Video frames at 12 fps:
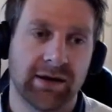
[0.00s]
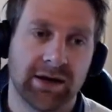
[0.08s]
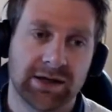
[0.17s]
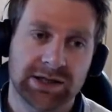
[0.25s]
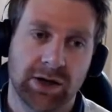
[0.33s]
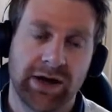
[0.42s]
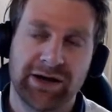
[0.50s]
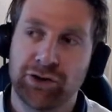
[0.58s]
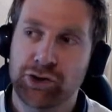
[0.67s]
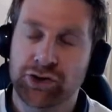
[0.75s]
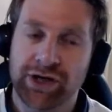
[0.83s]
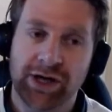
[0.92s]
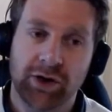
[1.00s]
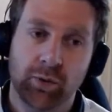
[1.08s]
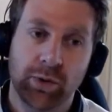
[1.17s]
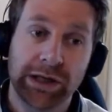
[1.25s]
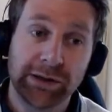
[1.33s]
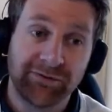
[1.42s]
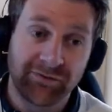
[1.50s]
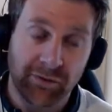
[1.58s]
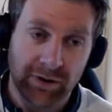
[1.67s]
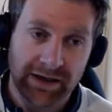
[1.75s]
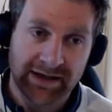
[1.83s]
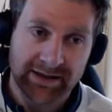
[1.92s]
So a neutrino will
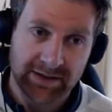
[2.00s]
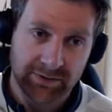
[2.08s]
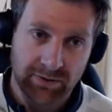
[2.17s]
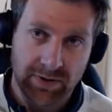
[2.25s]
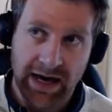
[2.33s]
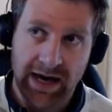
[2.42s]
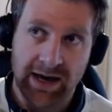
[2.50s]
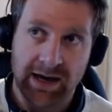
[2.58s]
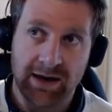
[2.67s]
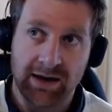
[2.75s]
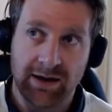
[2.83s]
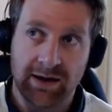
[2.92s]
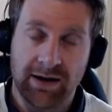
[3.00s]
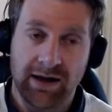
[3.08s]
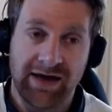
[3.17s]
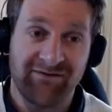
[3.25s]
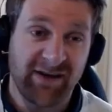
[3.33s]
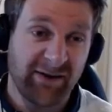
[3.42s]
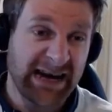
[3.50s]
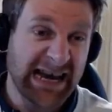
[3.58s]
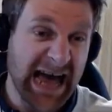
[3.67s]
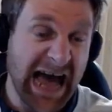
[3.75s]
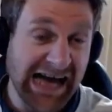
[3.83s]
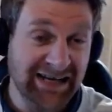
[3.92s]
fall into a very
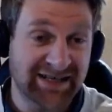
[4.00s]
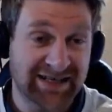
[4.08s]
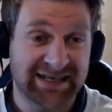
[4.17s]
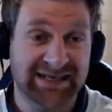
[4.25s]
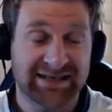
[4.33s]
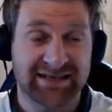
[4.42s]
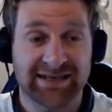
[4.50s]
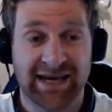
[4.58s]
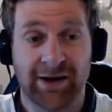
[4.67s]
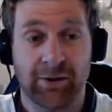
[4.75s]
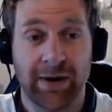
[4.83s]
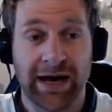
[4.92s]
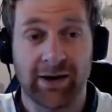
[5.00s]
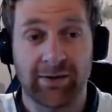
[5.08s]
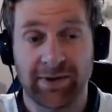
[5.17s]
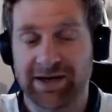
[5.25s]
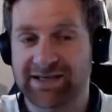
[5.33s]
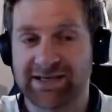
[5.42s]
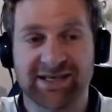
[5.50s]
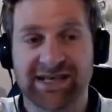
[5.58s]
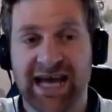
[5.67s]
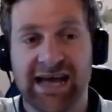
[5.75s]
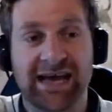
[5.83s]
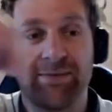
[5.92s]
large distance scale well, because it just
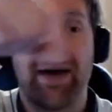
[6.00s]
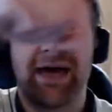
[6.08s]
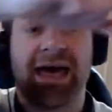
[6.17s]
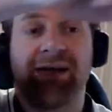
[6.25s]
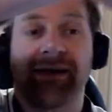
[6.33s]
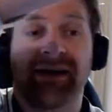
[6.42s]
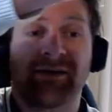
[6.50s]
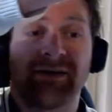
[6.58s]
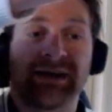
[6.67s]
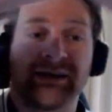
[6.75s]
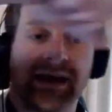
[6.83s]
can't get back out the other end.